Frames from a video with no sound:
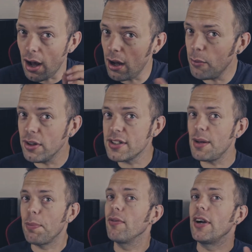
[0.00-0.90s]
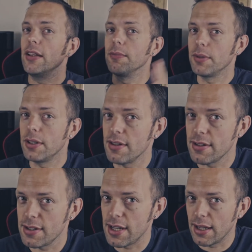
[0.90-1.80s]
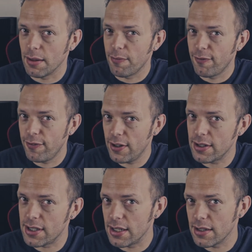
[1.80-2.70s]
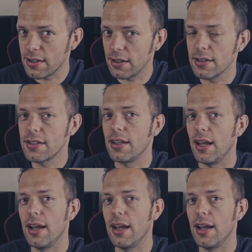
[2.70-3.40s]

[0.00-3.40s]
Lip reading: I want to separate them because, as I said in the first instance,